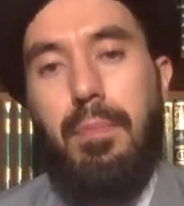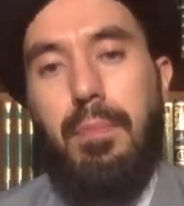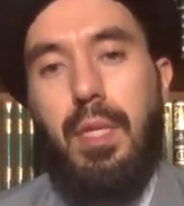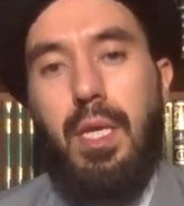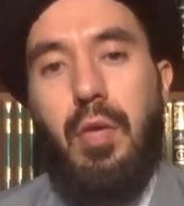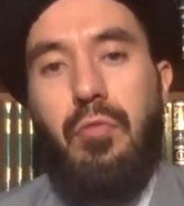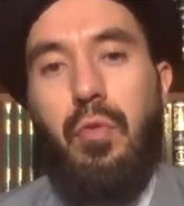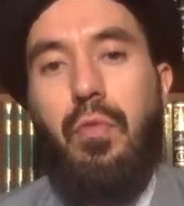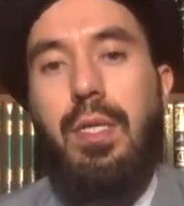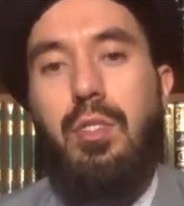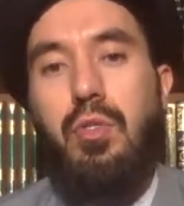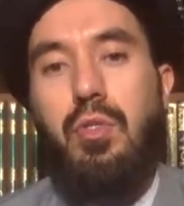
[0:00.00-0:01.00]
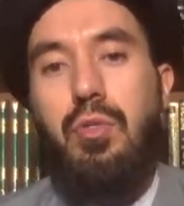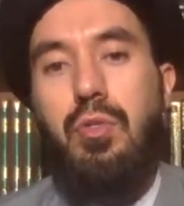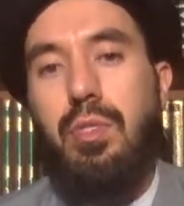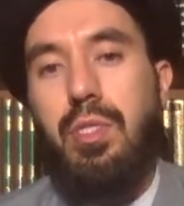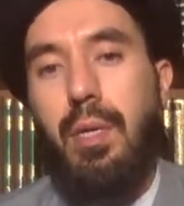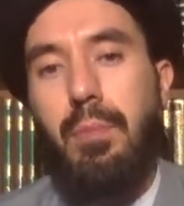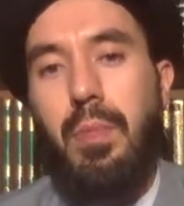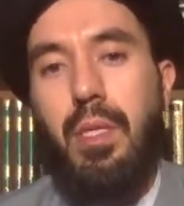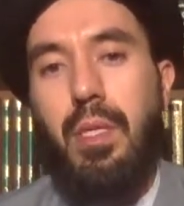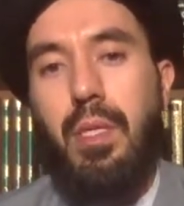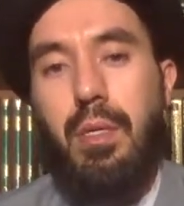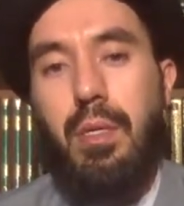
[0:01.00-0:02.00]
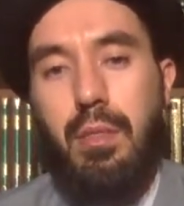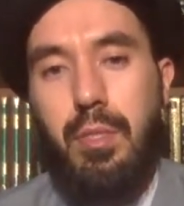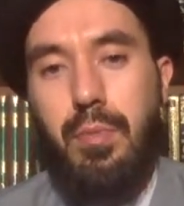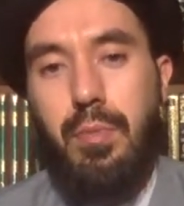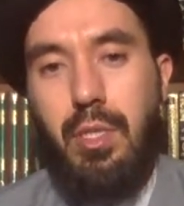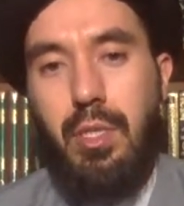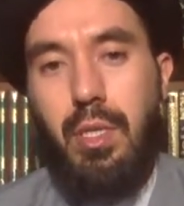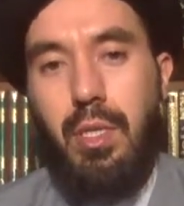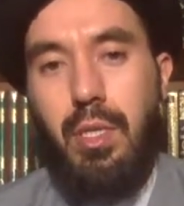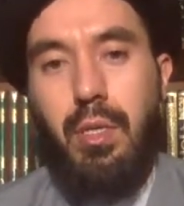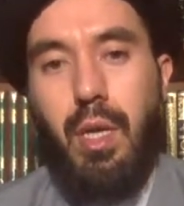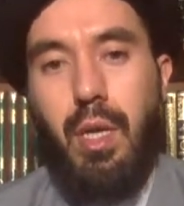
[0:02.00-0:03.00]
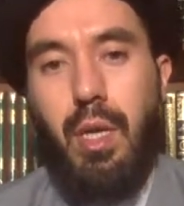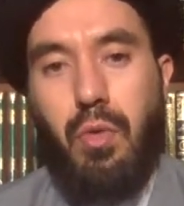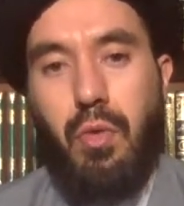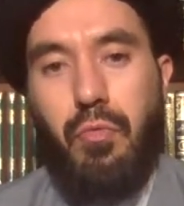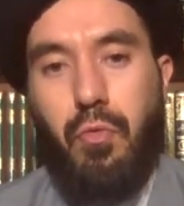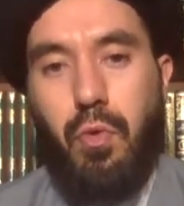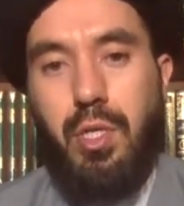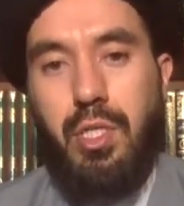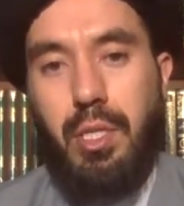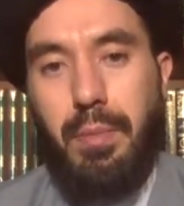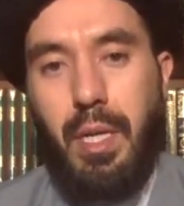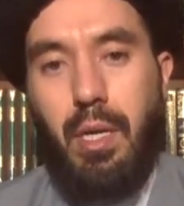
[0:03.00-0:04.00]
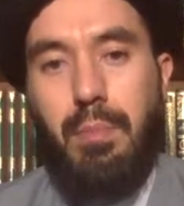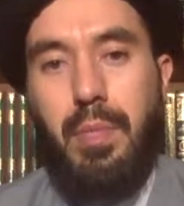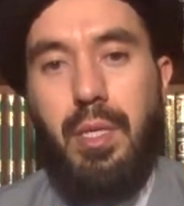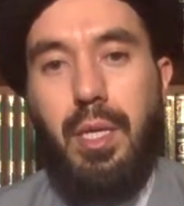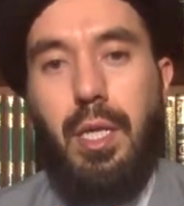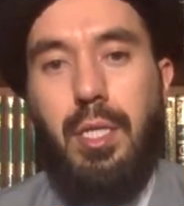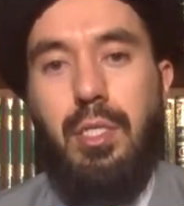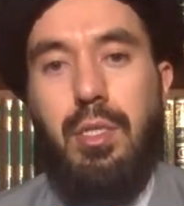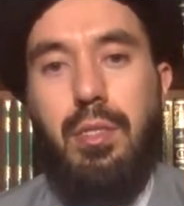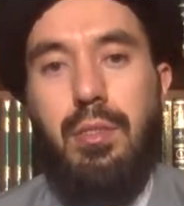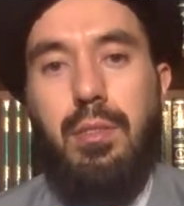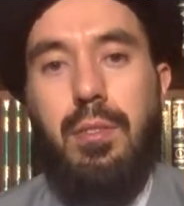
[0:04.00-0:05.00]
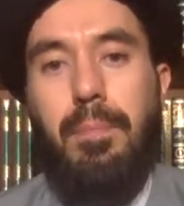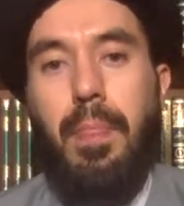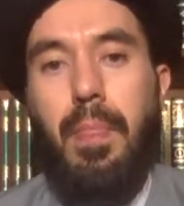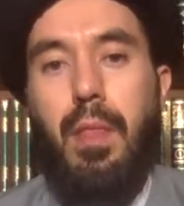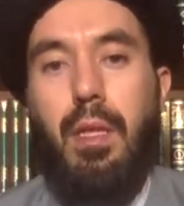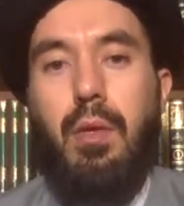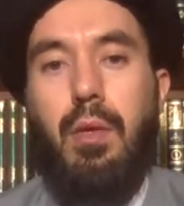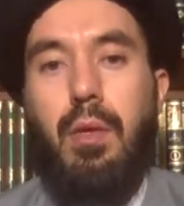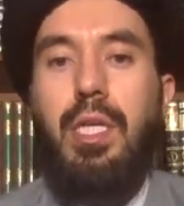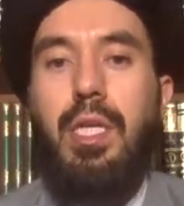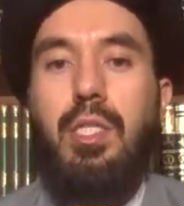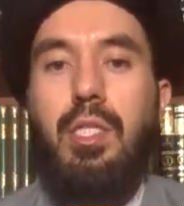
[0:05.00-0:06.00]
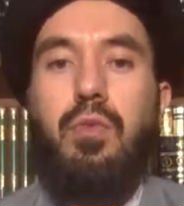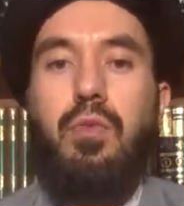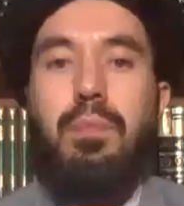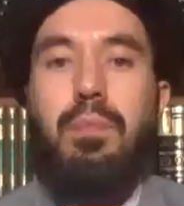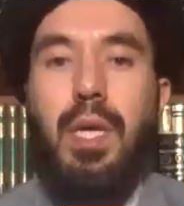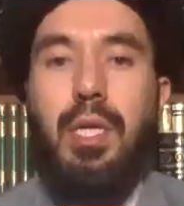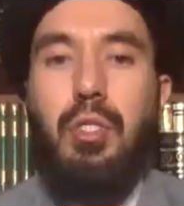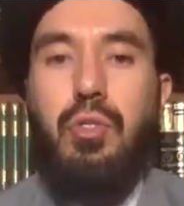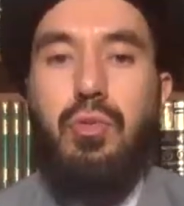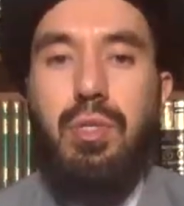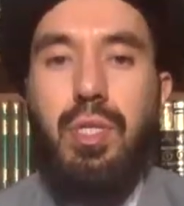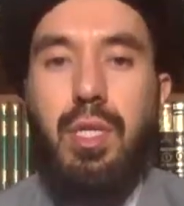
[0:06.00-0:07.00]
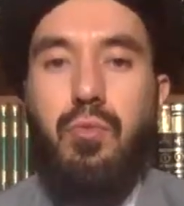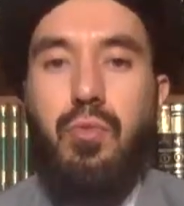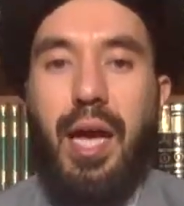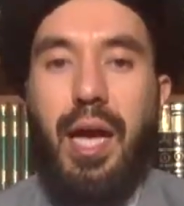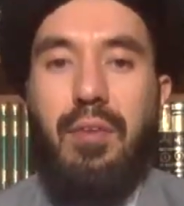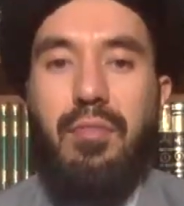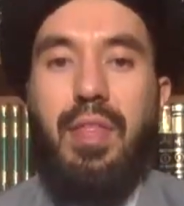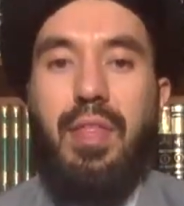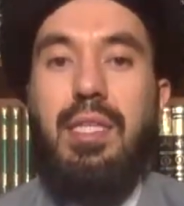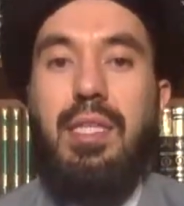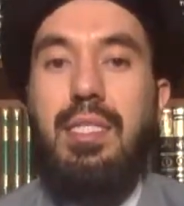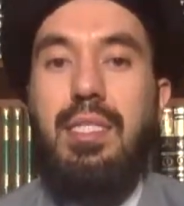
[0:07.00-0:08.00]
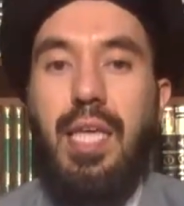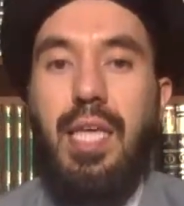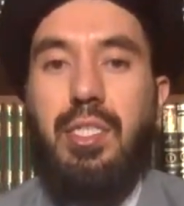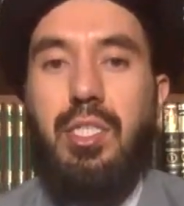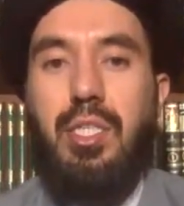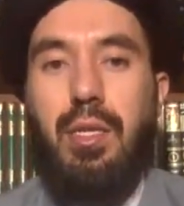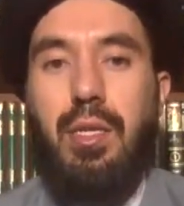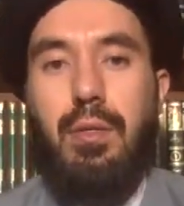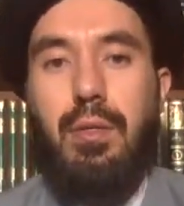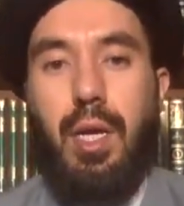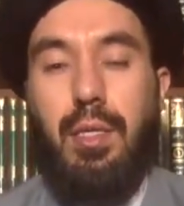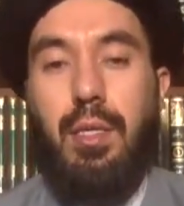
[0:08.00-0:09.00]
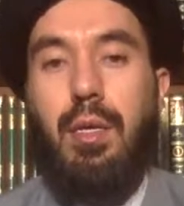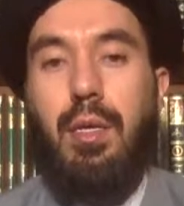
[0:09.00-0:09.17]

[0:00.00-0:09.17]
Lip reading: If you want to do something, especially act of worship and obligations, we need to make sure that we have that intention, right?